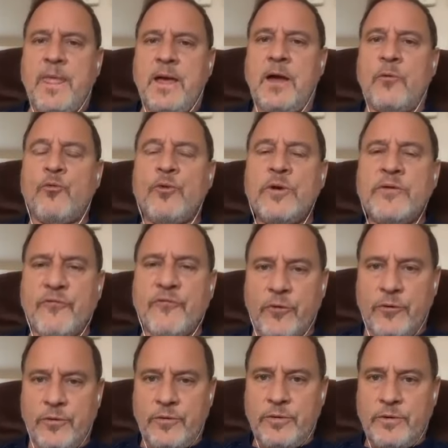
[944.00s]
a
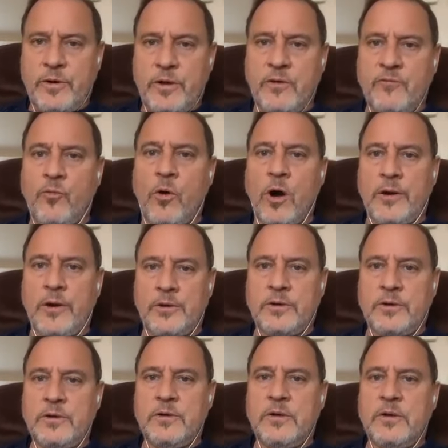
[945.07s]
river of water
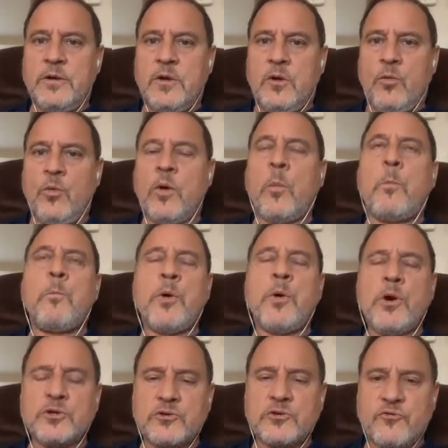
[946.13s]
yeah. will
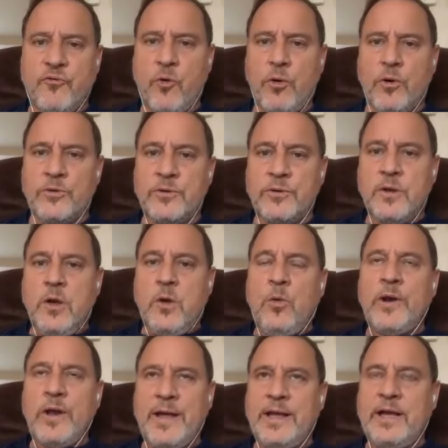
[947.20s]
burst forth.
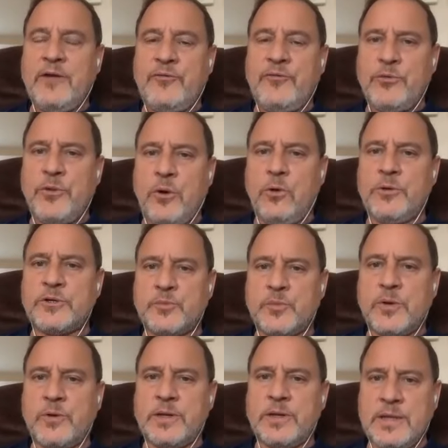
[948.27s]
When I got filled with the Holy
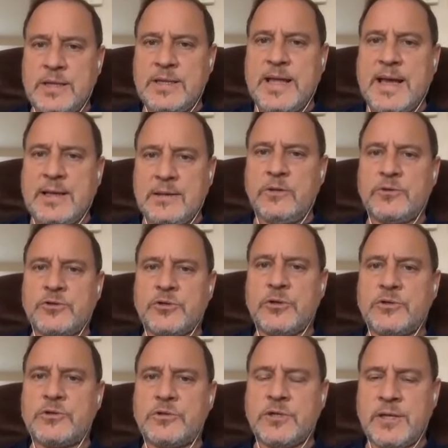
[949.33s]
Spirit in that little
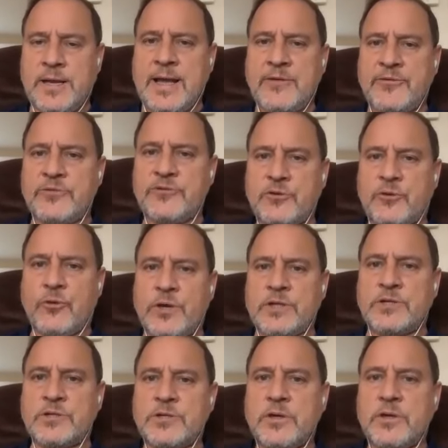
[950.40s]
church in Athens,
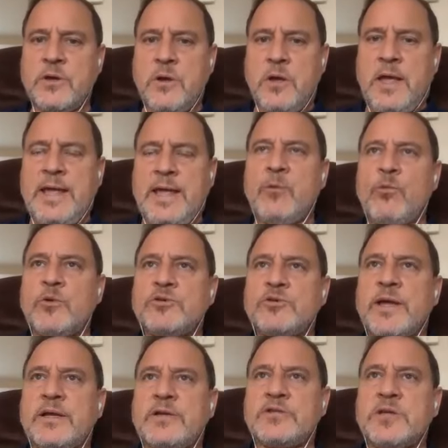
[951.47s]
Greece, it was
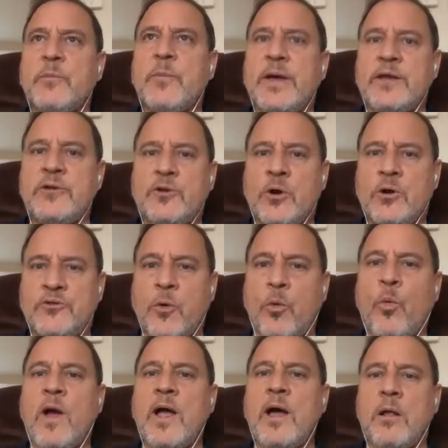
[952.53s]
like somebody took the
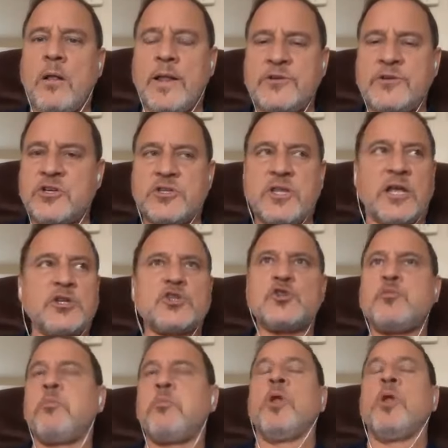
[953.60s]
well and just
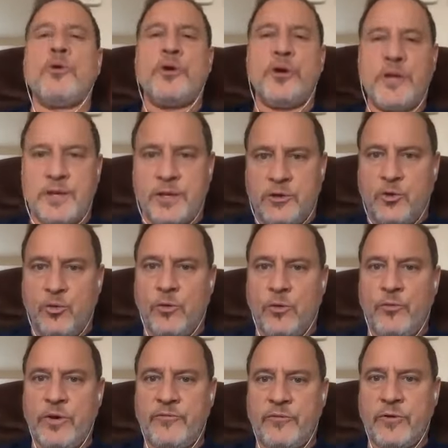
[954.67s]
exploded it into a
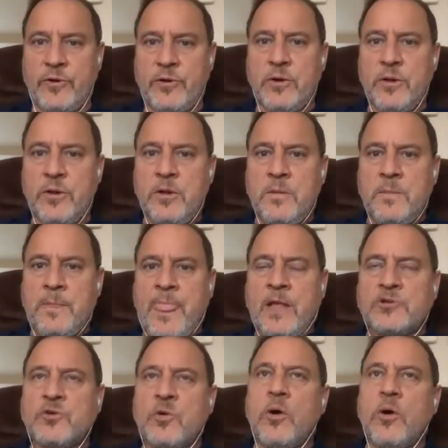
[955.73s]
river. Mm-hmm.
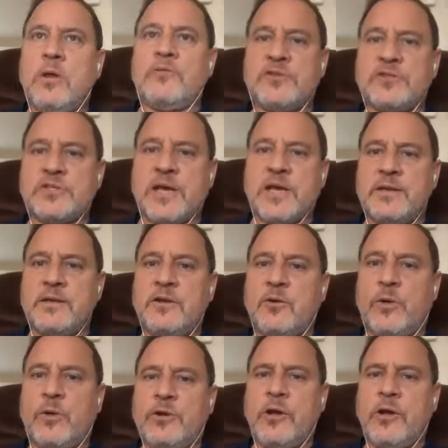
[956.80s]
So of a sudden, you know,
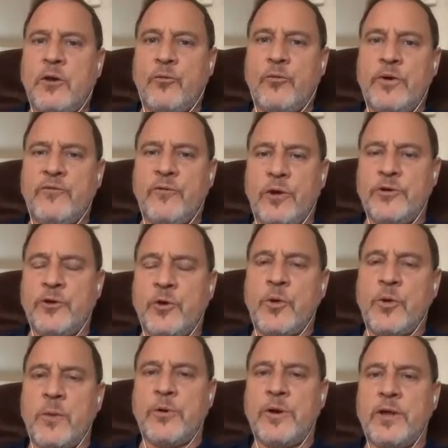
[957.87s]
when you've got a river on your
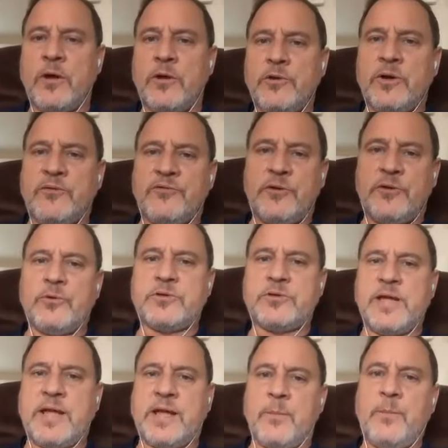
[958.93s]
property, all you have to do is
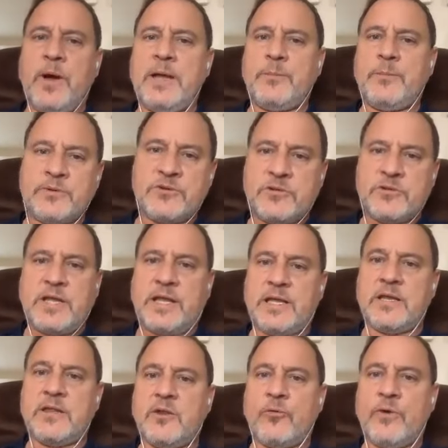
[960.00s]
take a pipe and stick it
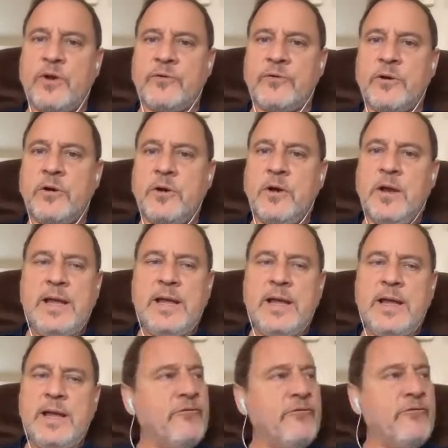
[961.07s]
in the river,
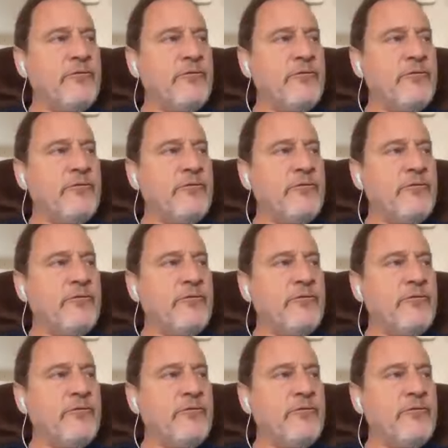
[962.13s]
and the